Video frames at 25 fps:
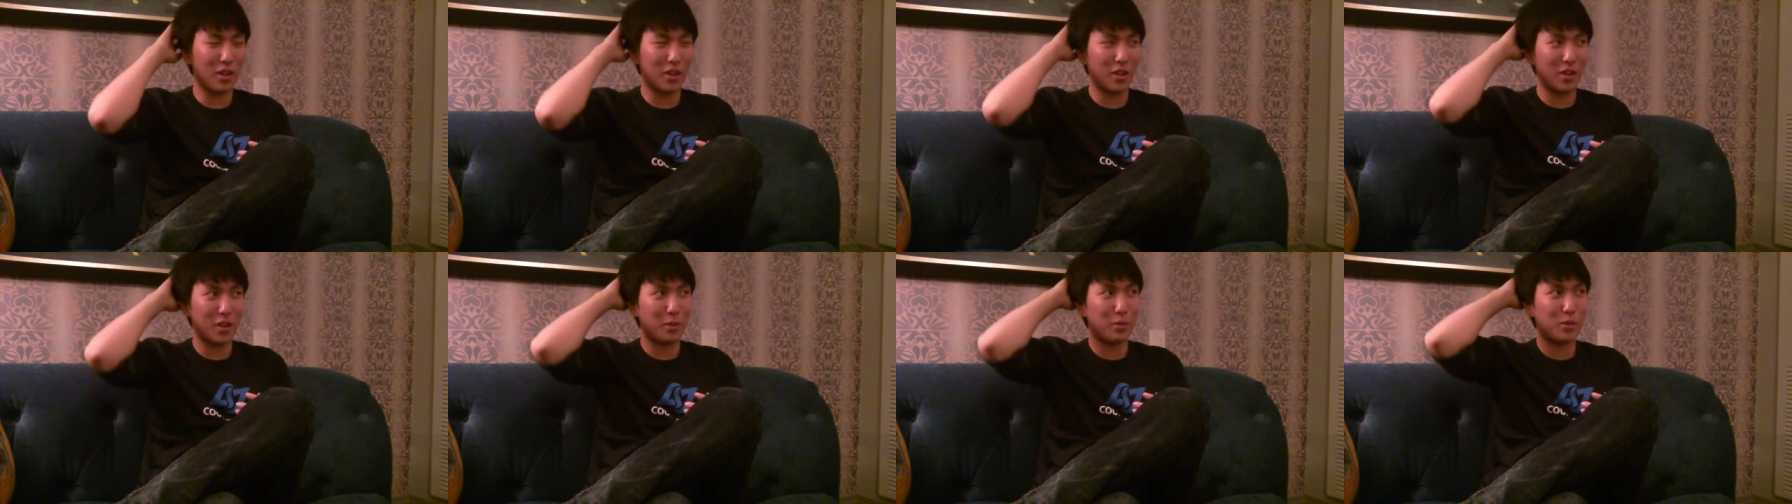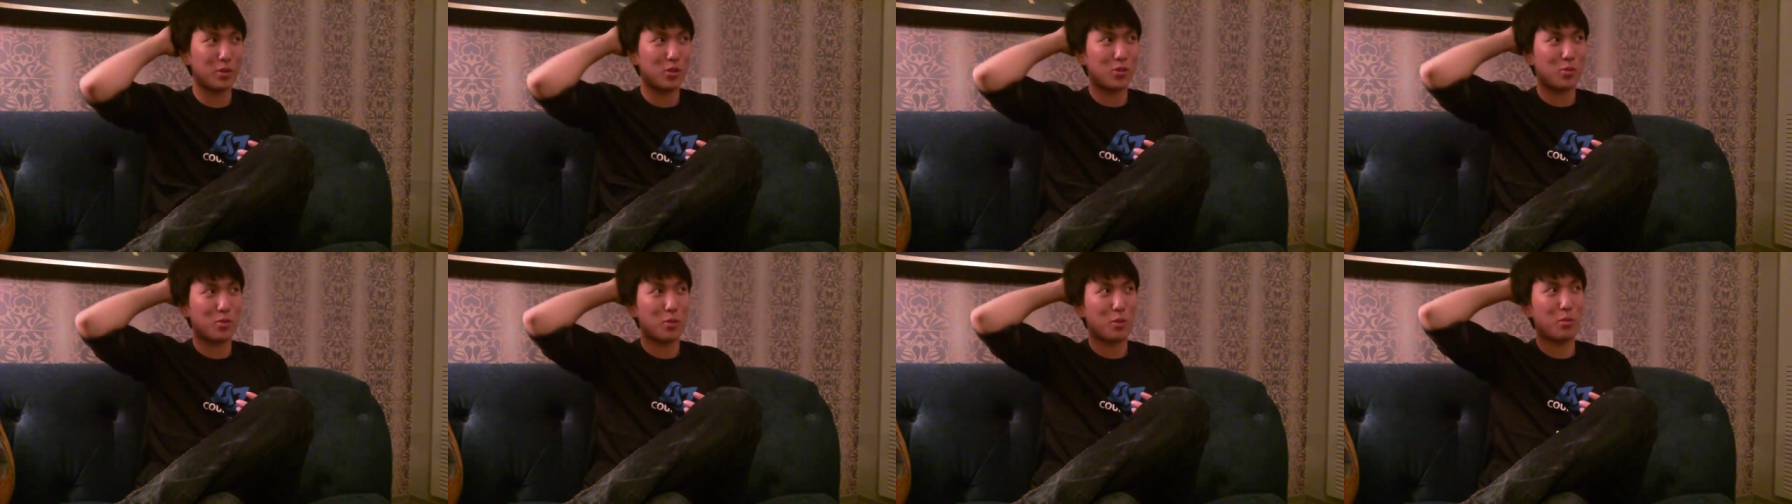I
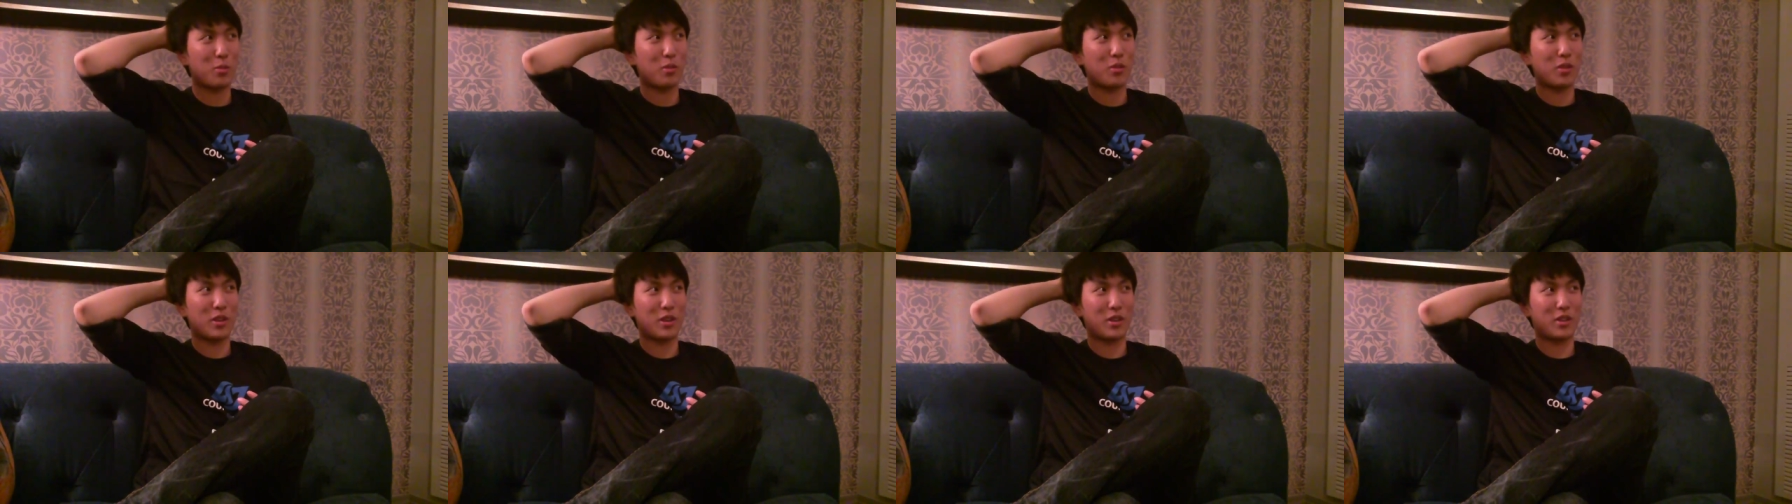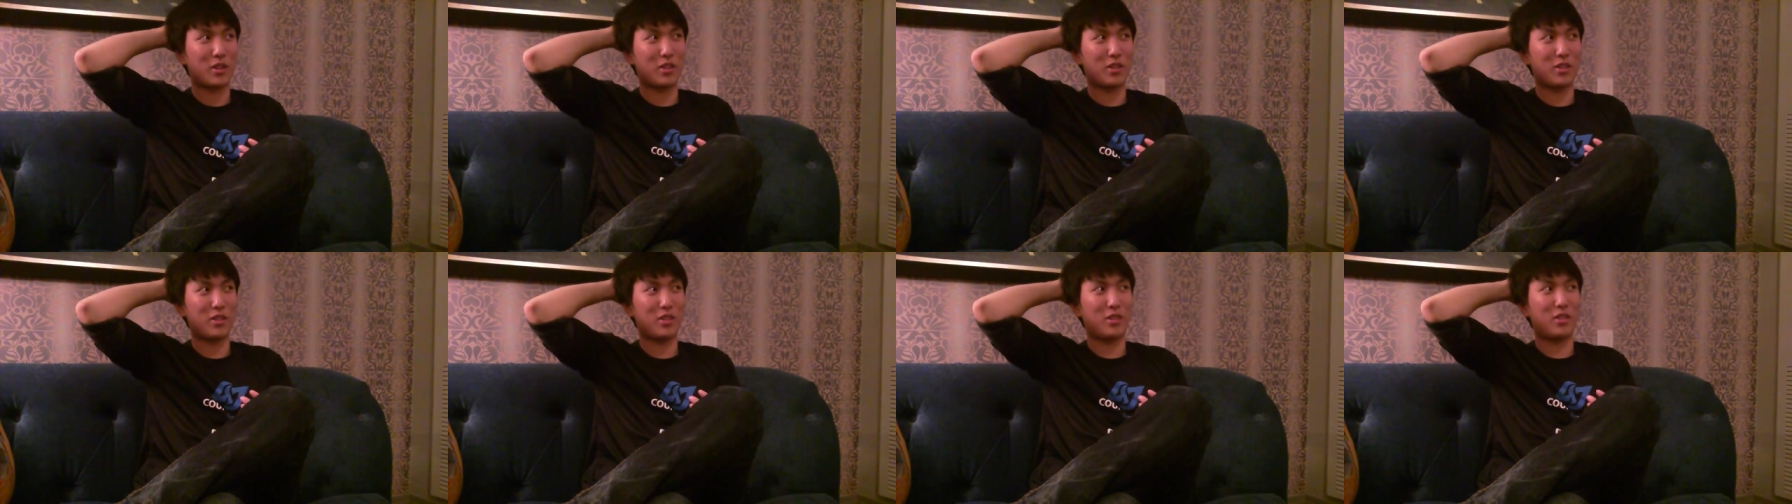almost remember
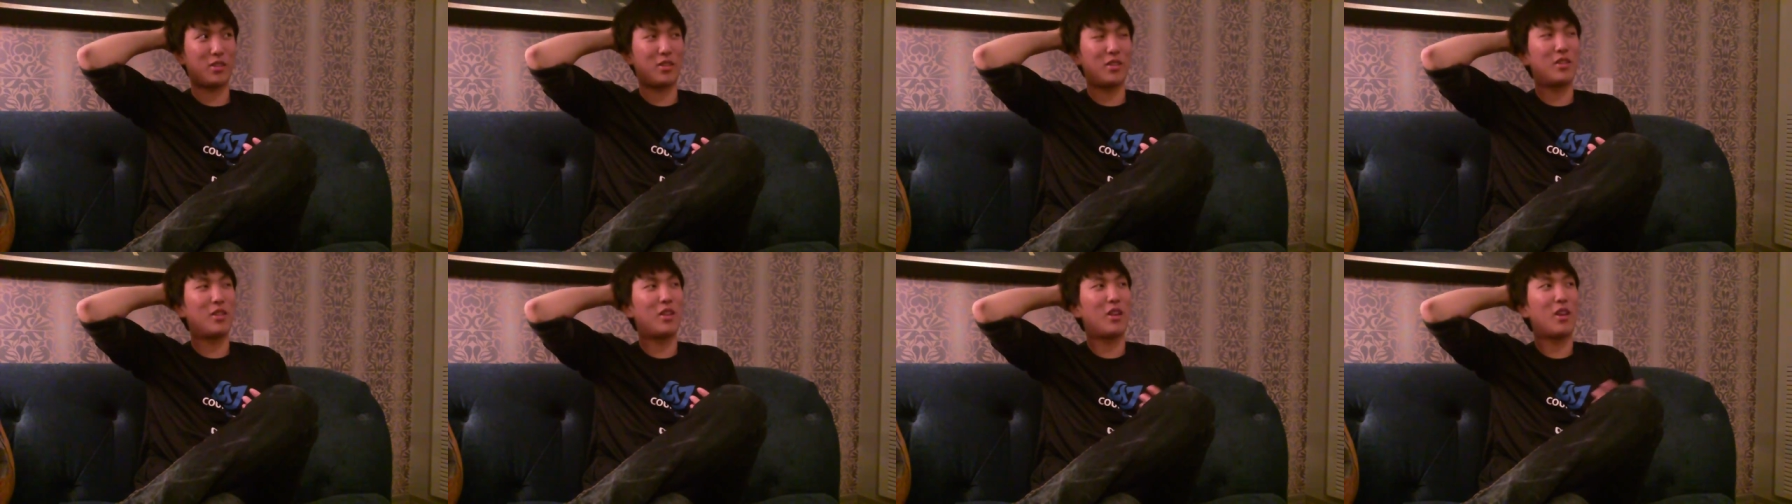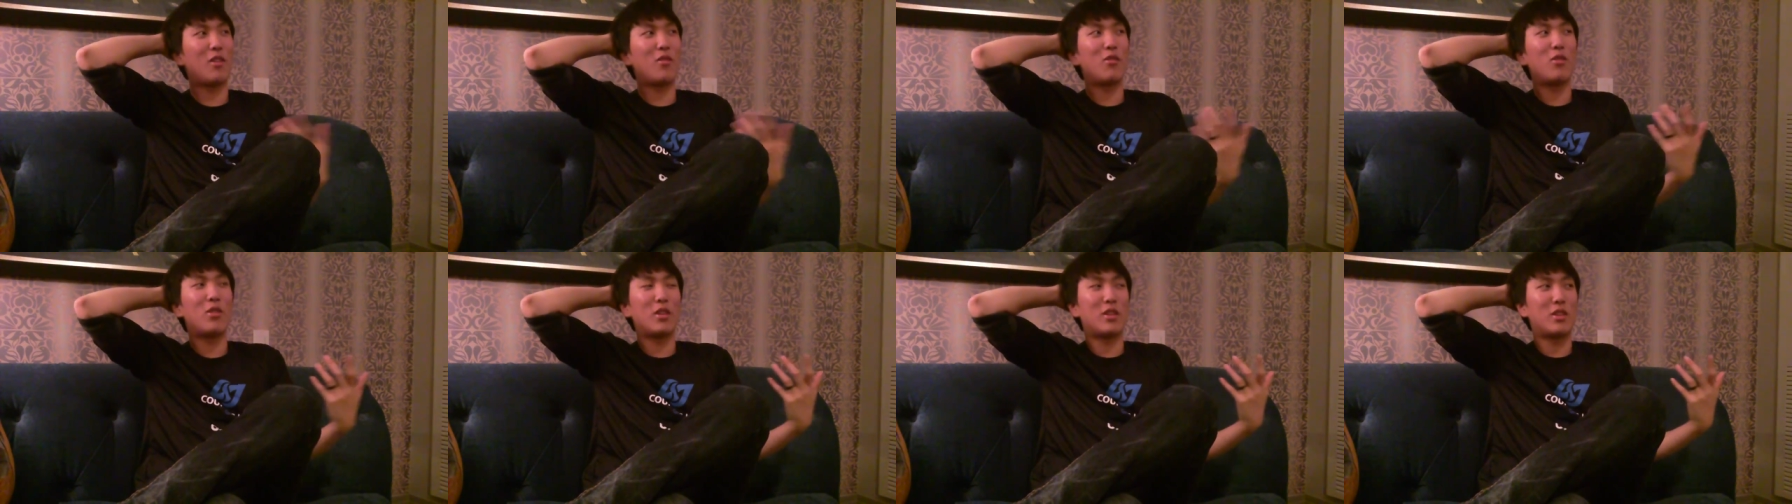like
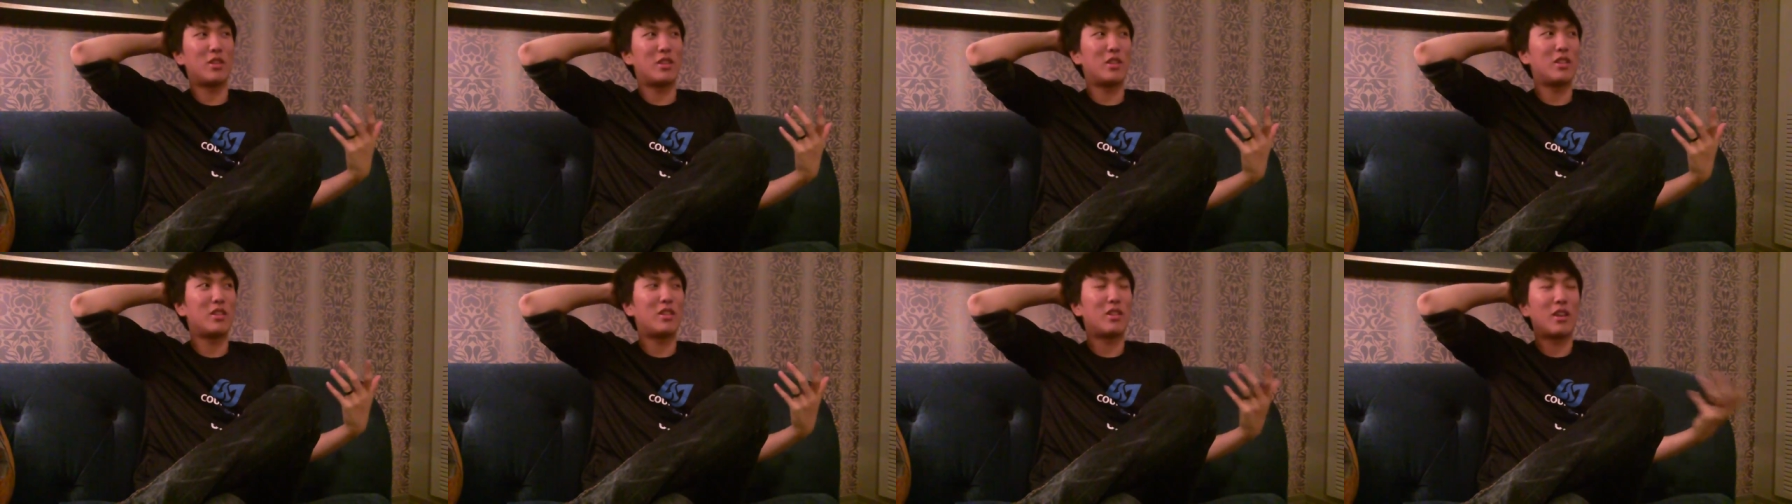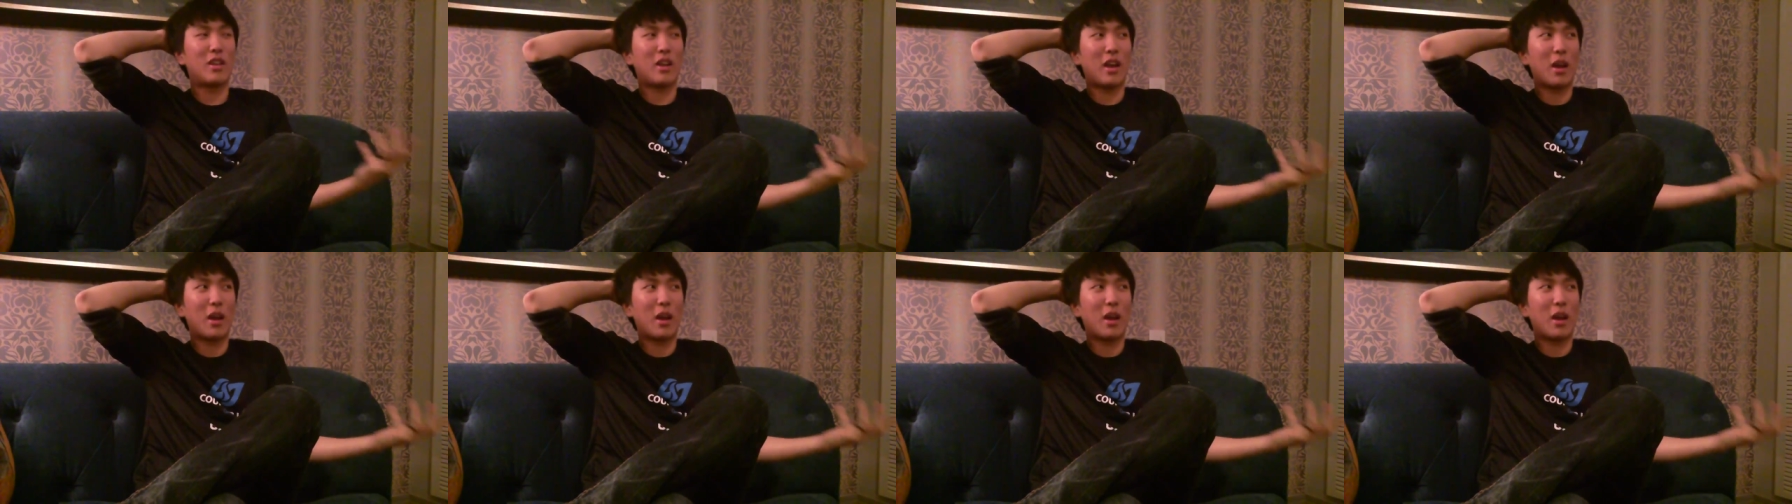every detail.